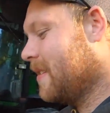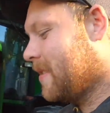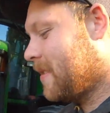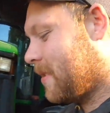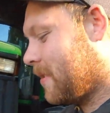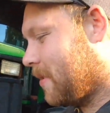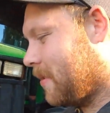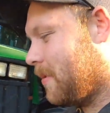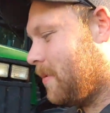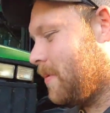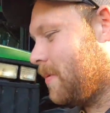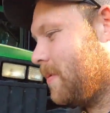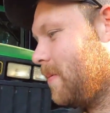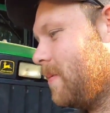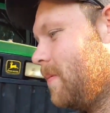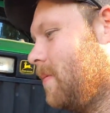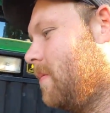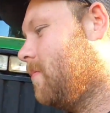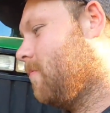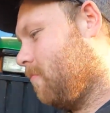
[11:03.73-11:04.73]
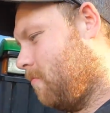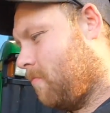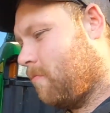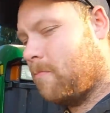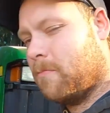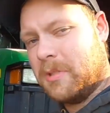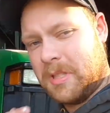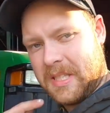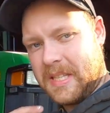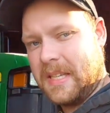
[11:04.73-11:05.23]
So
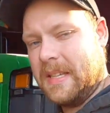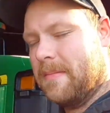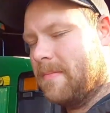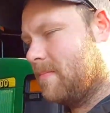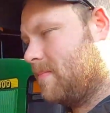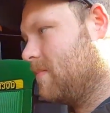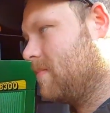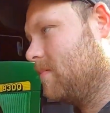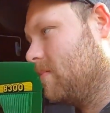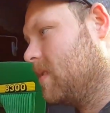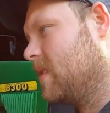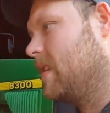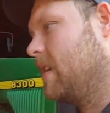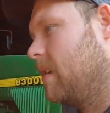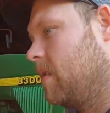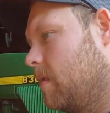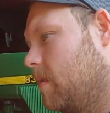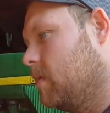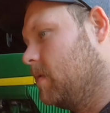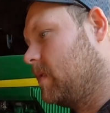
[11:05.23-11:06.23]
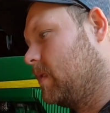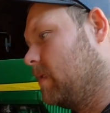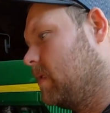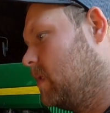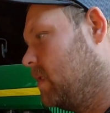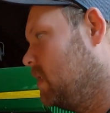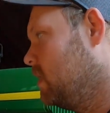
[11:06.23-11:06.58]
we'll see how it goes.